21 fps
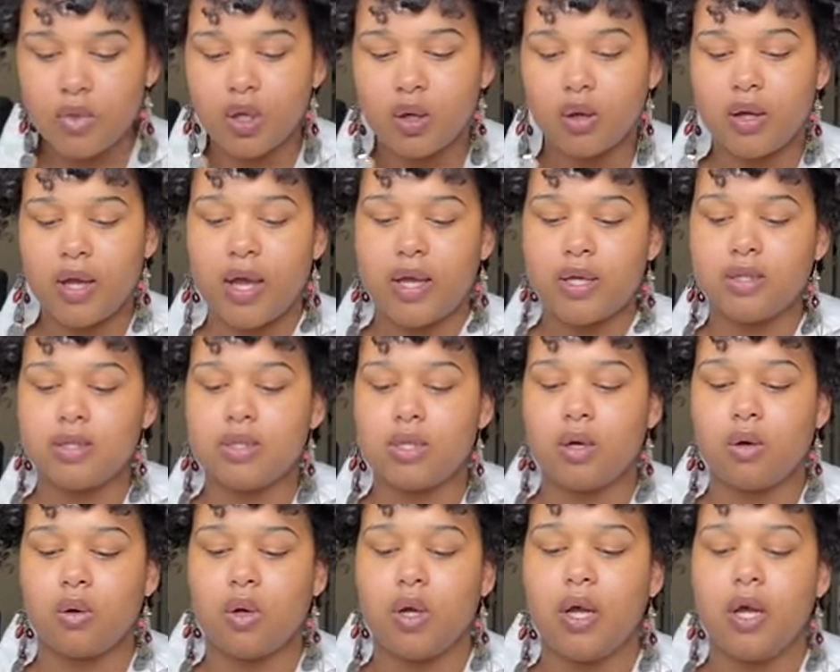Okay,
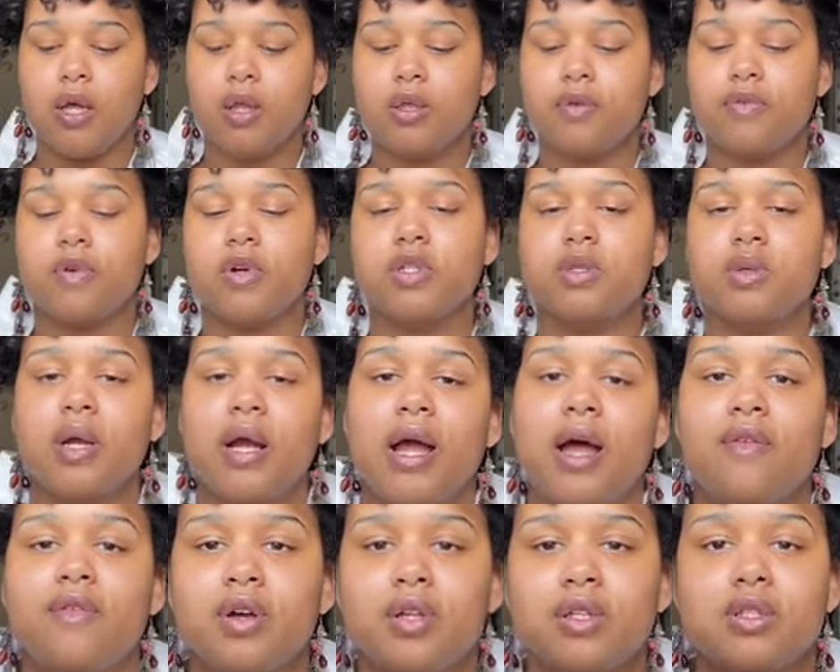so the first one I
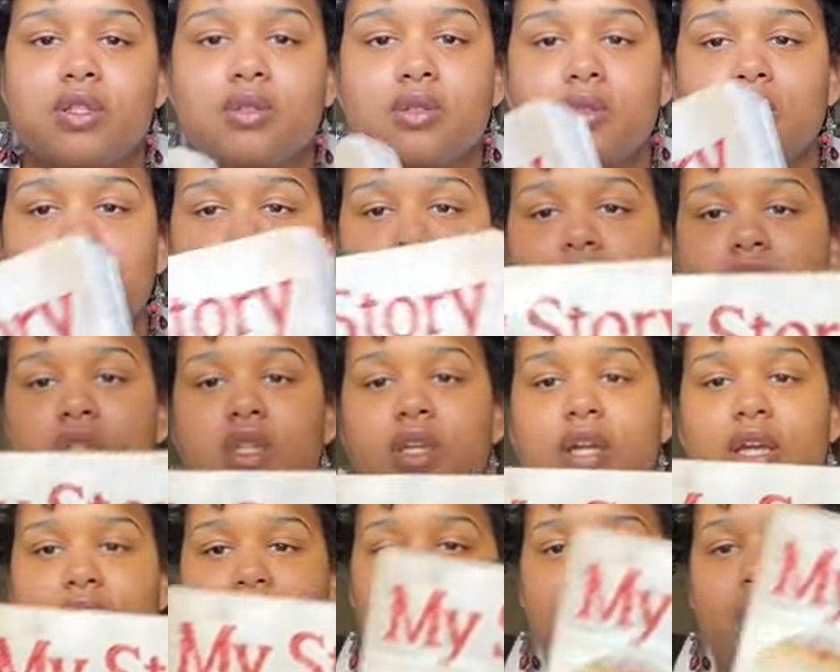have on just
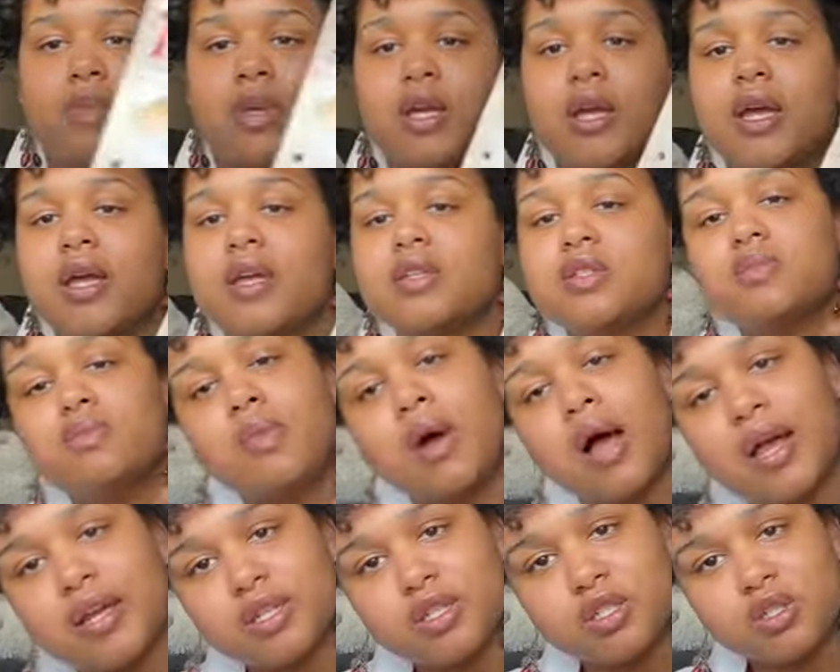looking at me is
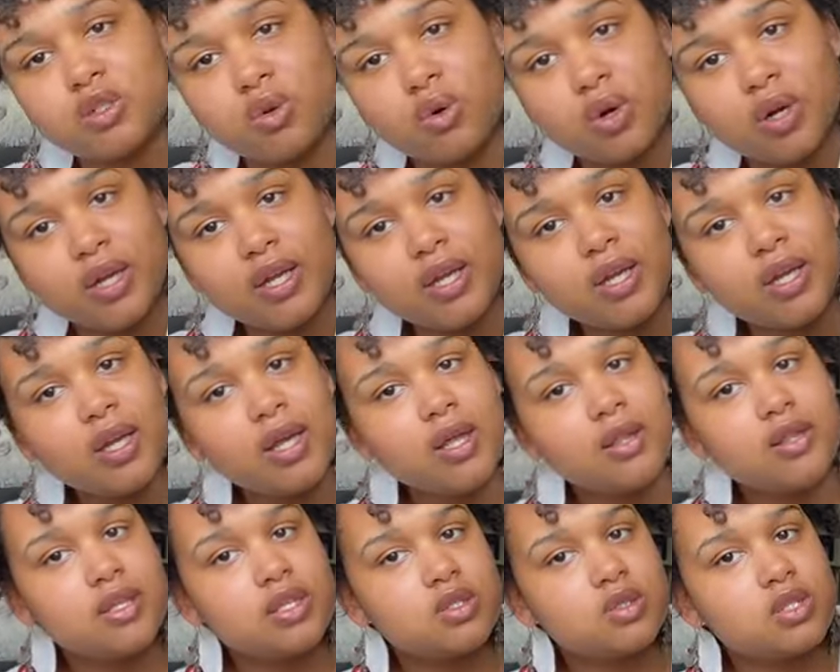My Story.
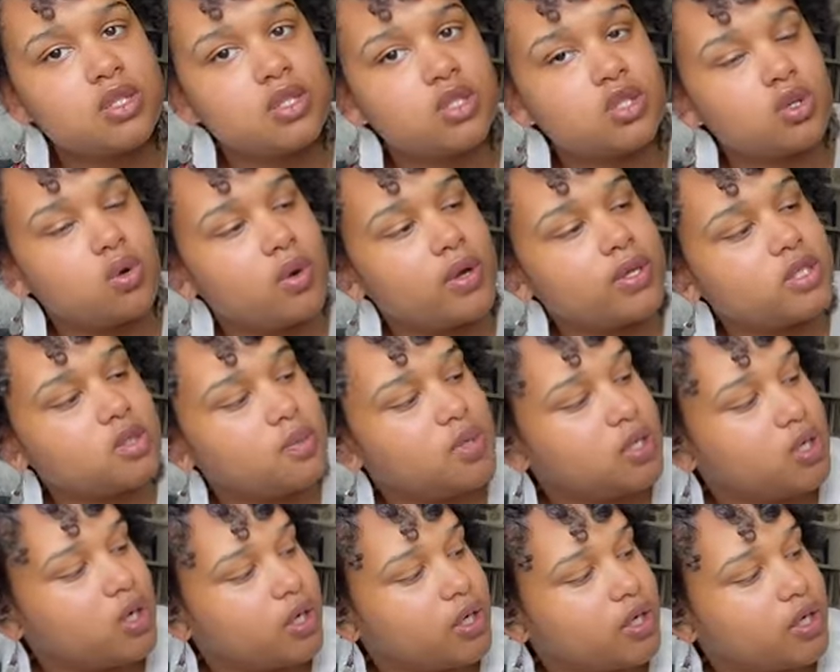This is going to be your